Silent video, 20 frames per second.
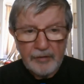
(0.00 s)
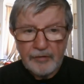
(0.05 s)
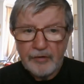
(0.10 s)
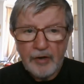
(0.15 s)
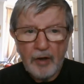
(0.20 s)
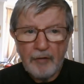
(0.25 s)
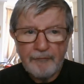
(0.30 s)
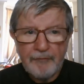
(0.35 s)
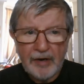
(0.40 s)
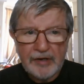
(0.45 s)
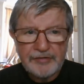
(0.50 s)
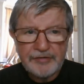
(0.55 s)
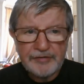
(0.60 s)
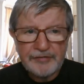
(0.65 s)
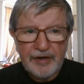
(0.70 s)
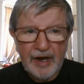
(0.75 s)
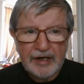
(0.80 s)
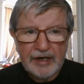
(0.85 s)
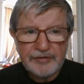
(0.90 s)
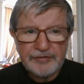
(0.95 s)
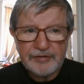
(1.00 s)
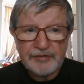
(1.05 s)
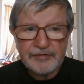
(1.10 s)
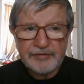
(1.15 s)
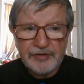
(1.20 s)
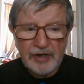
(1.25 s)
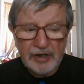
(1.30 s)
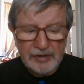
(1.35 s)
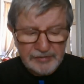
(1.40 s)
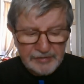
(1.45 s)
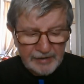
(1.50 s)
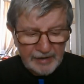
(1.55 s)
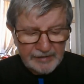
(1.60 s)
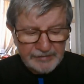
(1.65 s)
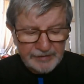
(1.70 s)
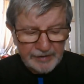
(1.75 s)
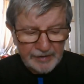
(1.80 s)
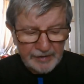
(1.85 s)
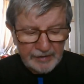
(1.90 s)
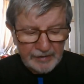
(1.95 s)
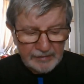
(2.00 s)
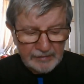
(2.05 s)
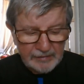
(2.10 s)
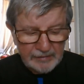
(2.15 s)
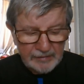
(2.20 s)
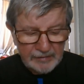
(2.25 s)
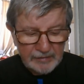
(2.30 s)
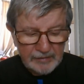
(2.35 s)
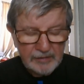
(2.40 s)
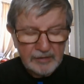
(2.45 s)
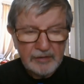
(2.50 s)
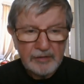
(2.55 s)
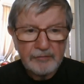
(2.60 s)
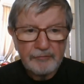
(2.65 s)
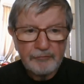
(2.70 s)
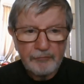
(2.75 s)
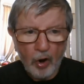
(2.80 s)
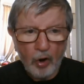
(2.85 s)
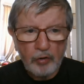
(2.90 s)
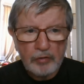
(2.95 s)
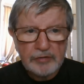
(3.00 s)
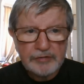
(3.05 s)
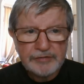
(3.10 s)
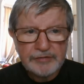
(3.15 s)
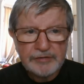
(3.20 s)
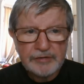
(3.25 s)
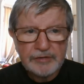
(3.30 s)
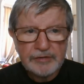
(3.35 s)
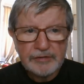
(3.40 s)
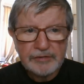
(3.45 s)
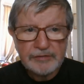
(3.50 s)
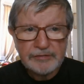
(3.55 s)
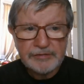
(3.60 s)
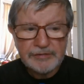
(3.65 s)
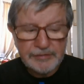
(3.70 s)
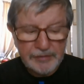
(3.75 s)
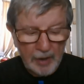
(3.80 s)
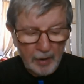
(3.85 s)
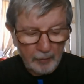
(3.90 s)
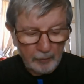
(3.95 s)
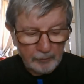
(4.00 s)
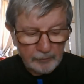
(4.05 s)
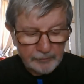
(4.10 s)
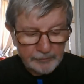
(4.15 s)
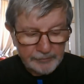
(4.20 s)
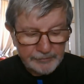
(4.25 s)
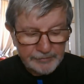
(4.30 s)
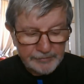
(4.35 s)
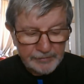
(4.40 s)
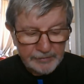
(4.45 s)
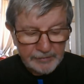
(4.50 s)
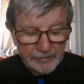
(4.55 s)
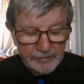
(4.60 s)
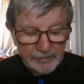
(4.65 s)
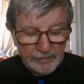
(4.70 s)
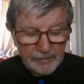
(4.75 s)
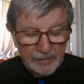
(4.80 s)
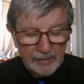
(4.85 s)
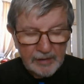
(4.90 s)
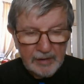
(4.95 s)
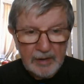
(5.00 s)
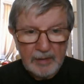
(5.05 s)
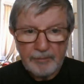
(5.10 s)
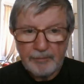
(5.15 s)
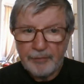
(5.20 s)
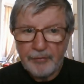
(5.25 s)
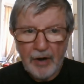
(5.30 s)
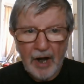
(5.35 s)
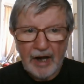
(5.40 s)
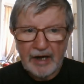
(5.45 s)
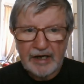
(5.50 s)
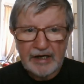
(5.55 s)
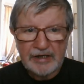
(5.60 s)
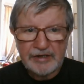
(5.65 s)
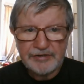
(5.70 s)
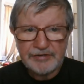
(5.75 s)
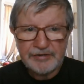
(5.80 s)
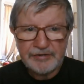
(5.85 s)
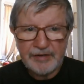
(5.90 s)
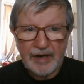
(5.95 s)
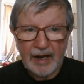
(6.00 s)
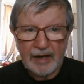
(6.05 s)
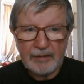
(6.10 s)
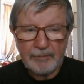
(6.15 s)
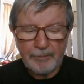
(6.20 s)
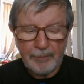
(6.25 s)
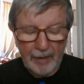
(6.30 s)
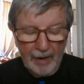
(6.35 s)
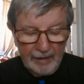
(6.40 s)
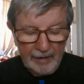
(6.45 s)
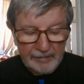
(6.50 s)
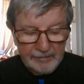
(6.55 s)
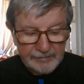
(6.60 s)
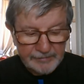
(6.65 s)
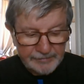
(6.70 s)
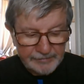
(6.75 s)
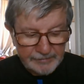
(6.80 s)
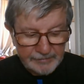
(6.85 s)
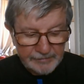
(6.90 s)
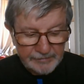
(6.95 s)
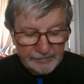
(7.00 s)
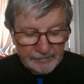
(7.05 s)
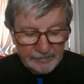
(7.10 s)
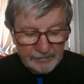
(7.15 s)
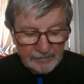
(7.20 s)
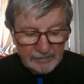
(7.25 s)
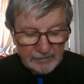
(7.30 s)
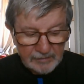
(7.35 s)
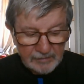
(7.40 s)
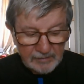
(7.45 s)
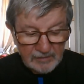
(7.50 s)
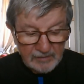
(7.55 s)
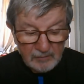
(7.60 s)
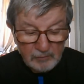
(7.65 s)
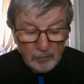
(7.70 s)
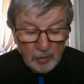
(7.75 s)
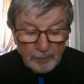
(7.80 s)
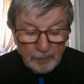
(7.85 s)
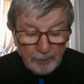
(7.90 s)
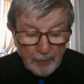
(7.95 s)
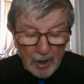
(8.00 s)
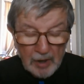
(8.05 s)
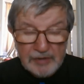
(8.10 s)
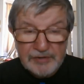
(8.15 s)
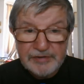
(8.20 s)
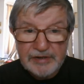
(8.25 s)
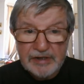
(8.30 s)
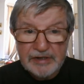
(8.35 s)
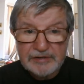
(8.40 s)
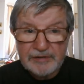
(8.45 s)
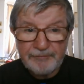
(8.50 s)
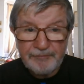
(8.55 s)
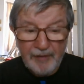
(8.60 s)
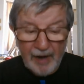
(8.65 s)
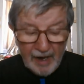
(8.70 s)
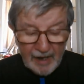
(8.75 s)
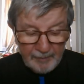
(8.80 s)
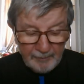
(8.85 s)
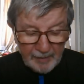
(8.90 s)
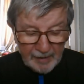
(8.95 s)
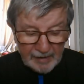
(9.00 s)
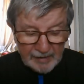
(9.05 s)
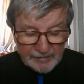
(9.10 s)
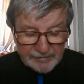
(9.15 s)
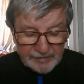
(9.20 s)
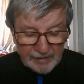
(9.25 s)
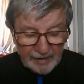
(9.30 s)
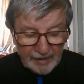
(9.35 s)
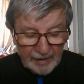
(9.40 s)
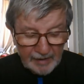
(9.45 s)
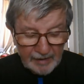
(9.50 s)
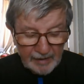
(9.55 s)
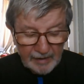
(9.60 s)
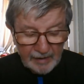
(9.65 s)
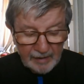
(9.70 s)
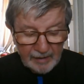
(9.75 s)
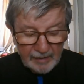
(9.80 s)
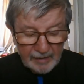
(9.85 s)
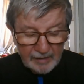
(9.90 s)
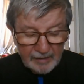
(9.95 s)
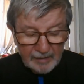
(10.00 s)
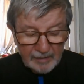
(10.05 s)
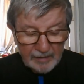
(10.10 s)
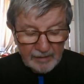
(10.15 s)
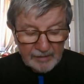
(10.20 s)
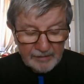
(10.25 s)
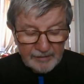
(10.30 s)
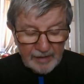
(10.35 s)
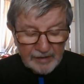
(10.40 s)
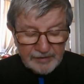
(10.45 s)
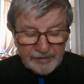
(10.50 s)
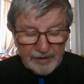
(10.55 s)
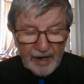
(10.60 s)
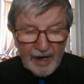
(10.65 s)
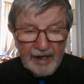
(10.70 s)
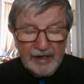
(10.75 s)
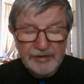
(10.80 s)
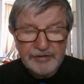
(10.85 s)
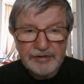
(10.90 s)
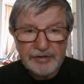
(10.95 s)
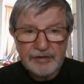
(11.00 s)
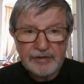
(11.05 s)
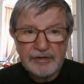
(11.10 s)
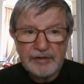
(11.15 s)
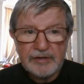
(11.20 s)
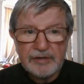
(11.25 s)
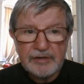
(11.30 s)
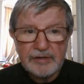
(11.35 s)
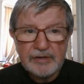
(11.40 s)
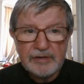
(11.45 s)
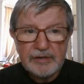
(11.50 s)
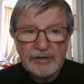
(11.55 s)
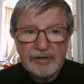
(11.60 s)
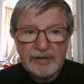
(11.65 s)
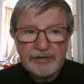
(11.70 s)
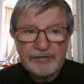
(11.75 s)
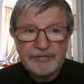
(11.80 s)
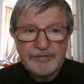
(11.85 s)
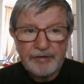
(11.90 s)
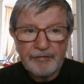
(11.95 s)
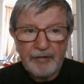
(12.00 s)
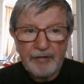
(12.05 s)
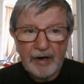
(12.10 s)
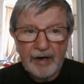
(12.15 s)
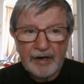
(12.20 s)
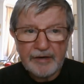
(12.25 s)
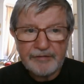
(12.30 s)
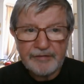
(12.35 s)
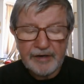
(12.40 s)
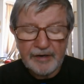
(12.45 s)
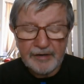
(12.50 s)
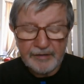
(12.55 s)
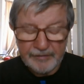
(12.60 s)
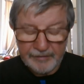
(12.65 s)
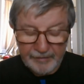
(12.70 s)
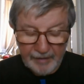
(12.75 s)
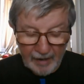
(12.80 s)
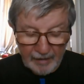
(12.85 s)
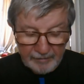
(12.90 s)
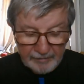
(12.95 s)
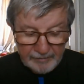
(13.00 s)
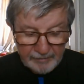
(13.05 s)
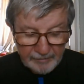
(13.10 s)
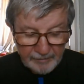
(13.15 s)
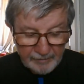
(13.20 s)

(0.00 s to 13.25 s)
No vegetation, just litter, rocks, stones, brackish dead plants. Would burst into flame easily. Desolation, sterility and death.